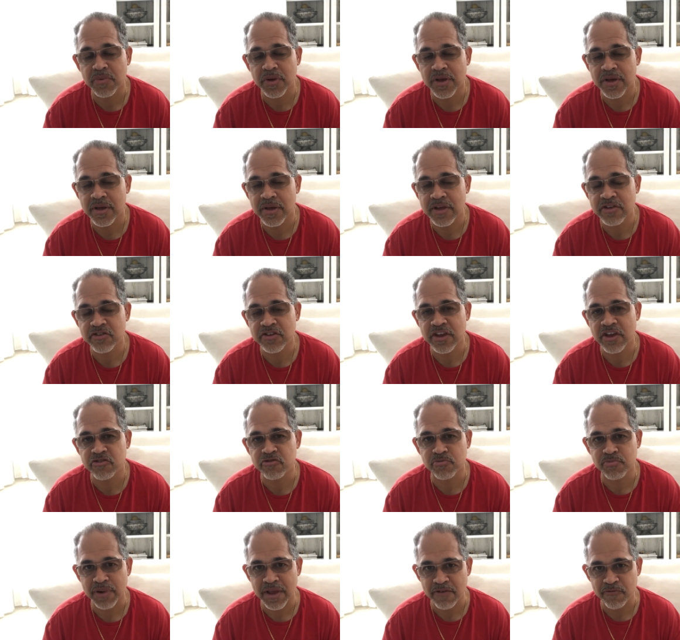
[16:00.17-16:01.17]
education
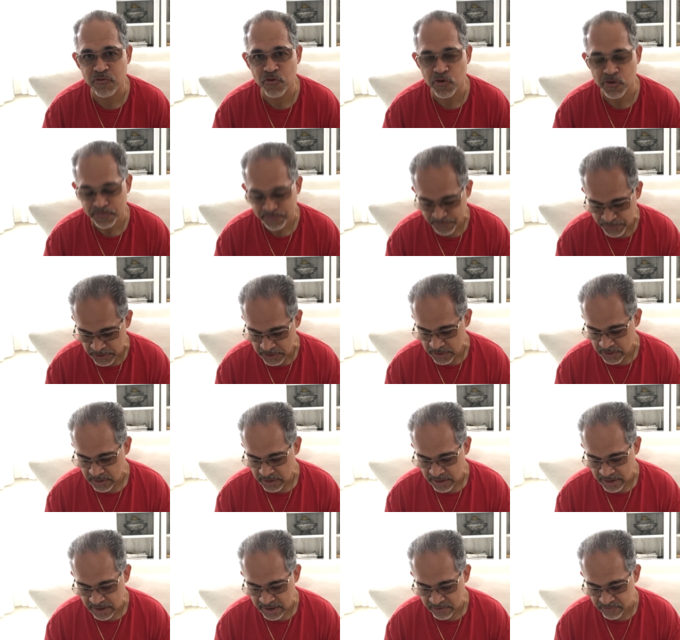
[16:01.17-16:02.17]
platform.
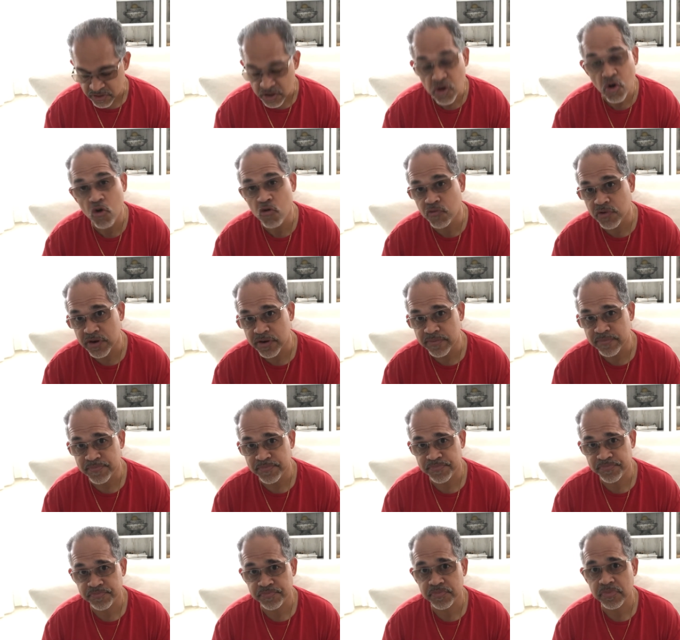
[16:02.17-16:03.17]
I have the
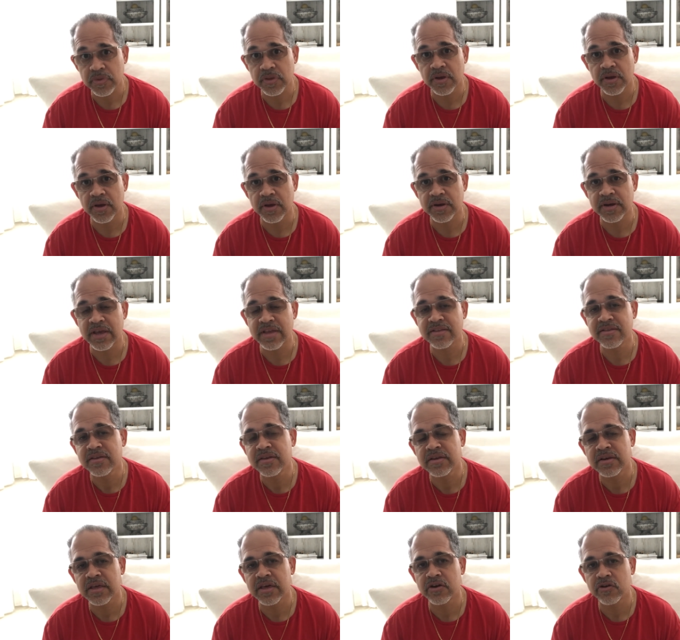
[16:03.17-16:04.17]
COVID-19
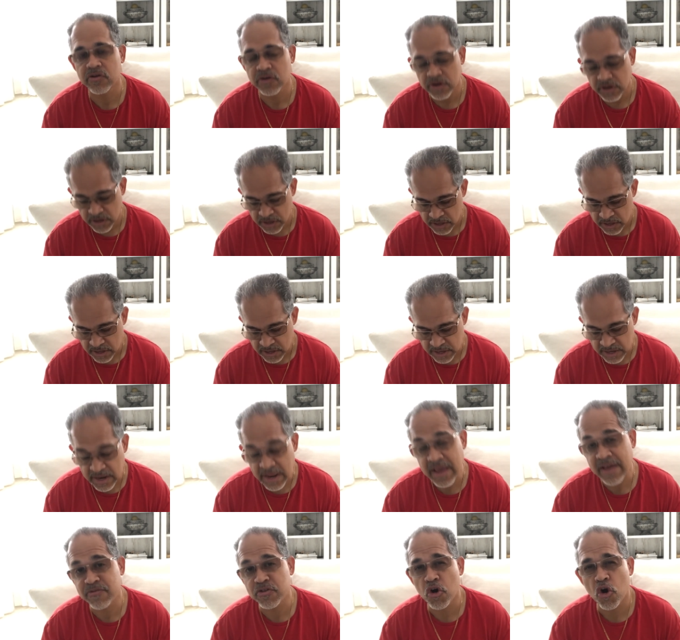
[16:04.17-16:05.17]
letter, and I
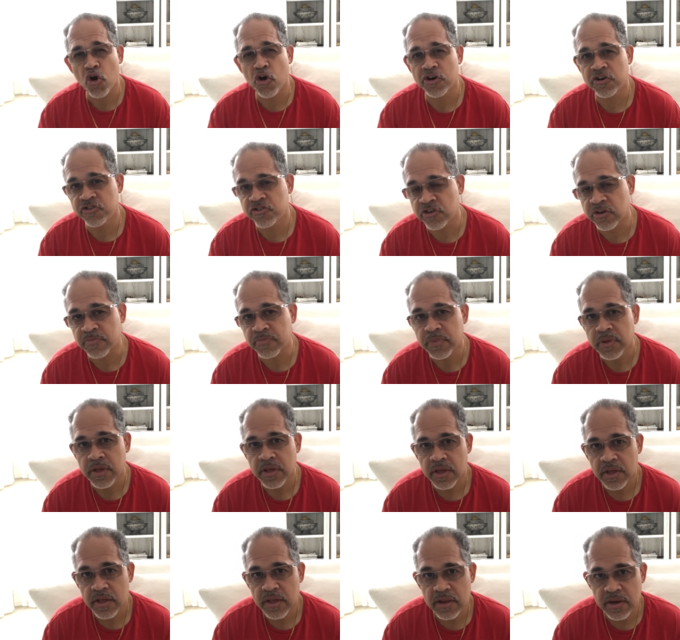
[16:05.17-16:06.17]
have the hardship
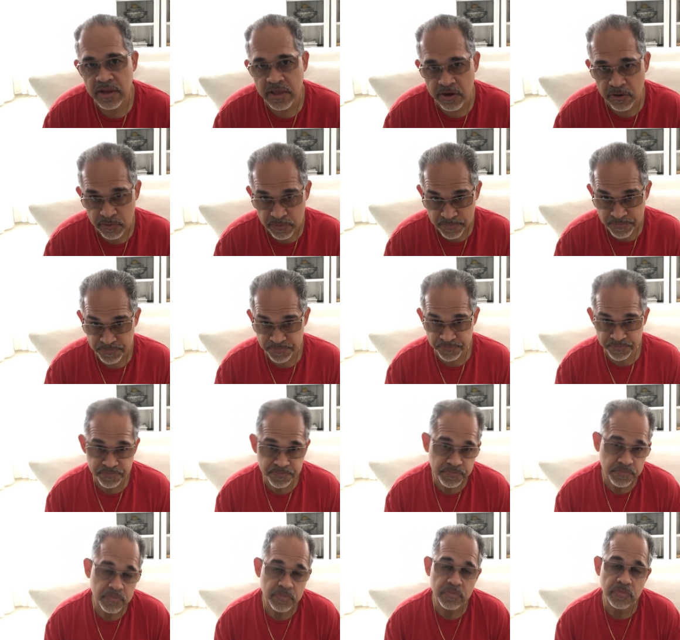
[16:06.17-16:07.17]
letter.
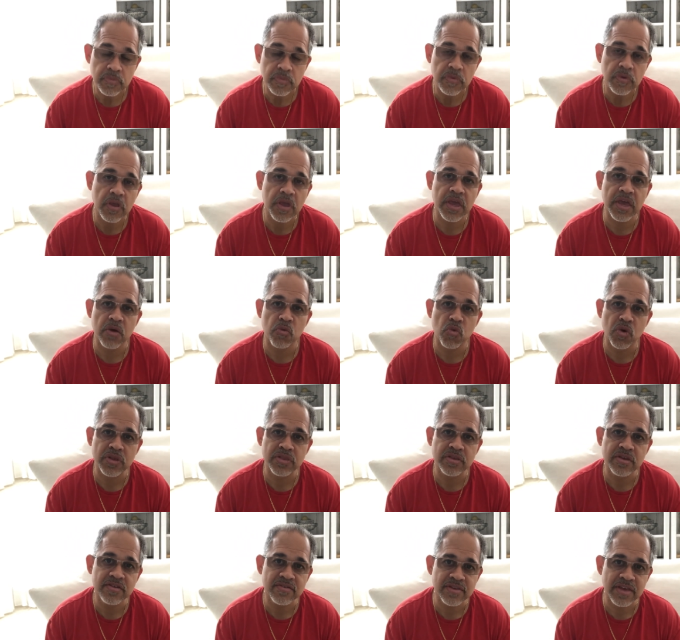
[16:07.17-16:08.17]
And what
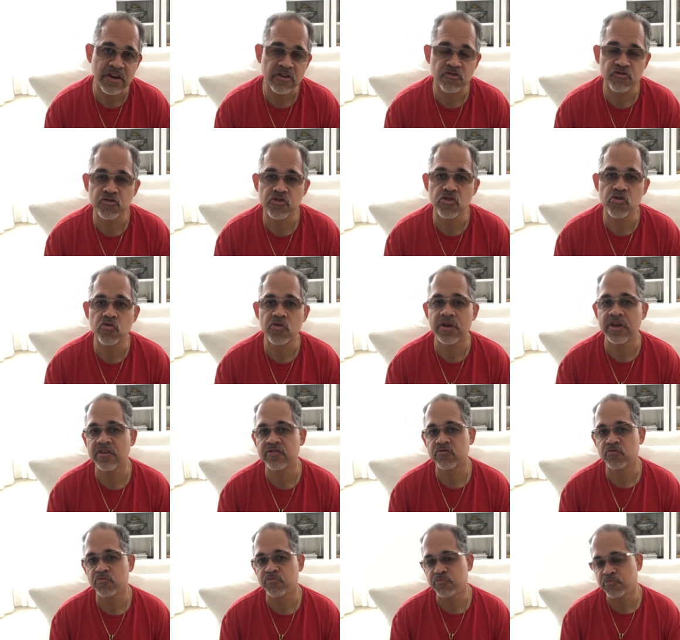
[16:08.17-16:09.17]
these letters do is
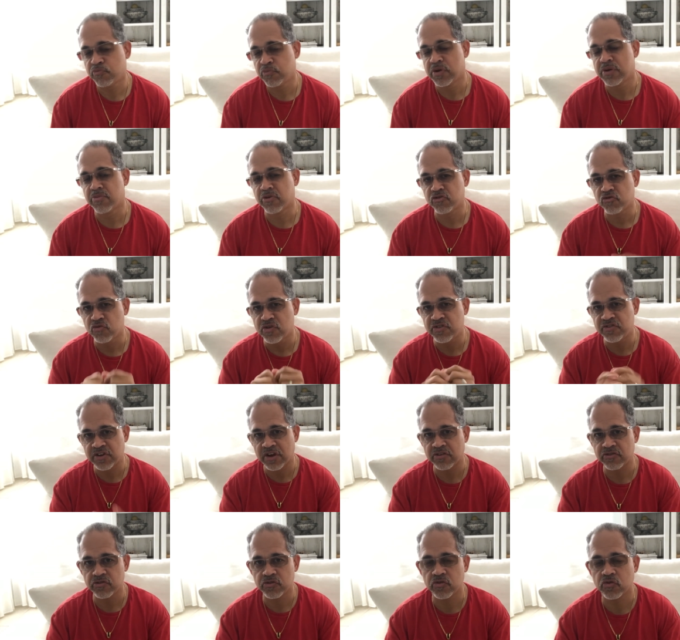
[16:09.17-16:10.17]
pretty much reach
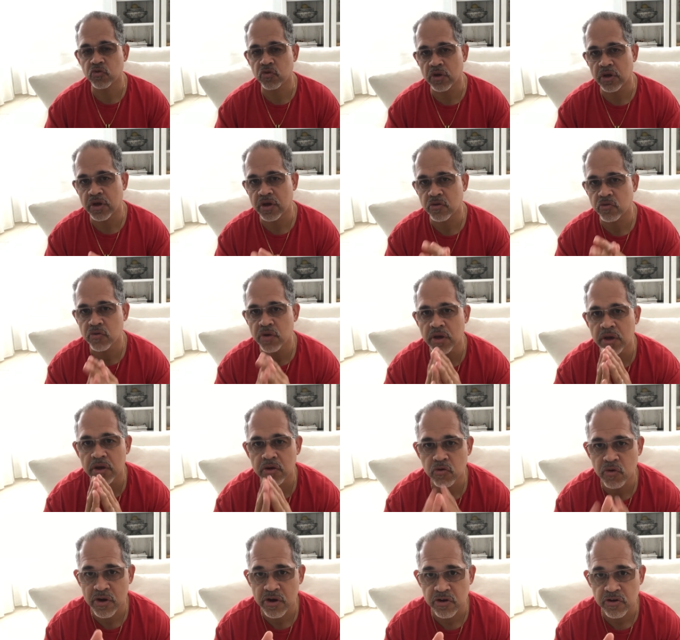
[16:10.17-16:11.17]
out to the
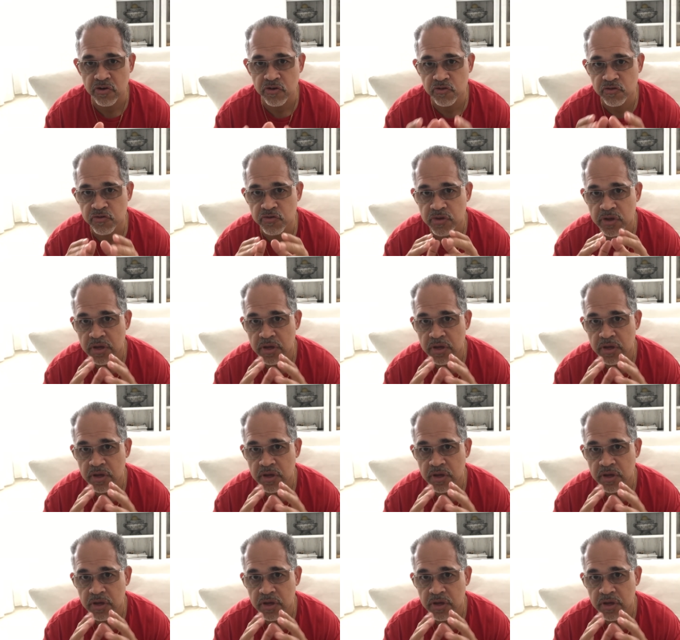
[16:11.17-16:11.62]
creditors